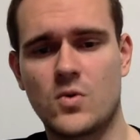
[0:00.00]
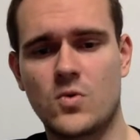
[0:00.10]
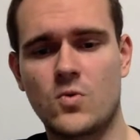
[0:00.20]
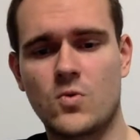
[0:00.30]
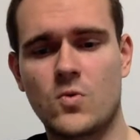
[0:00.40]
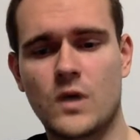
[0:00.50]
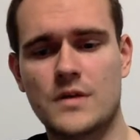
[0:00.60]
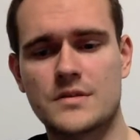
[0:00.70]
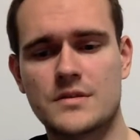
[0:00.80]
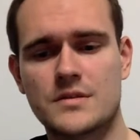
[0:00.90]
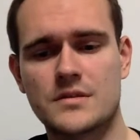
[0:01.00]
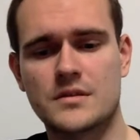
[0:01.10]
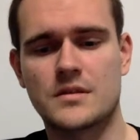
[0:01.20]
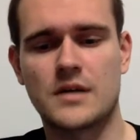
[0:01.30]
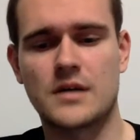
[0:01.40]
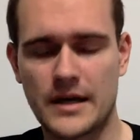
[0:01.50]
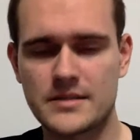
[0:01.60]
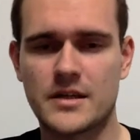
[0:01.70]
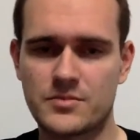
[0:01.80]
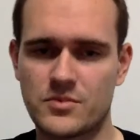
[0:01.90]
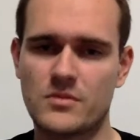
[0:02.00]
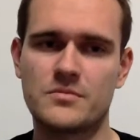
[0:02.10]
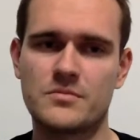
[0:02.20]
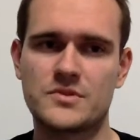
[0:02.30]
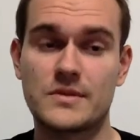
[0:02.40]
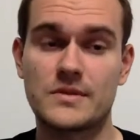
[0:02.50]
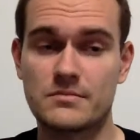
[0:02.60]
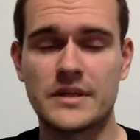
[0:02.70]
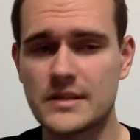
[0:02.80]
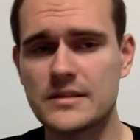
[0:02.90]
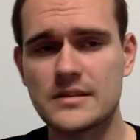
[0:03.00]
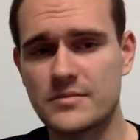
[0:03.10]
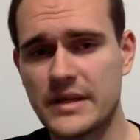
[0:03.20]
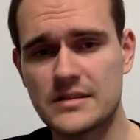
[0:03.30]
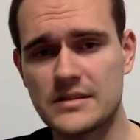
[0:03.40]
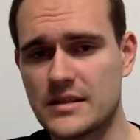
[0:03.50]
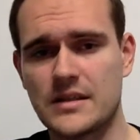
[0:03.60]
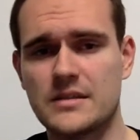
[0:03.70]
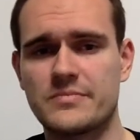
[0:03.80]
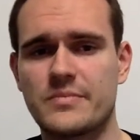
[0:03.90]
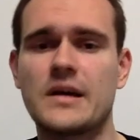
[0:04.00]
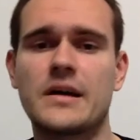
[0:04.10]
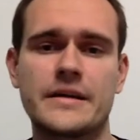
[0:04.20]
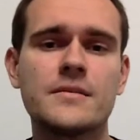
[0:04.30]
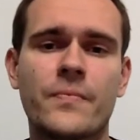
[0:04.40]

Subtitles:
who has eyesight problems, well, basically disability. He is blind.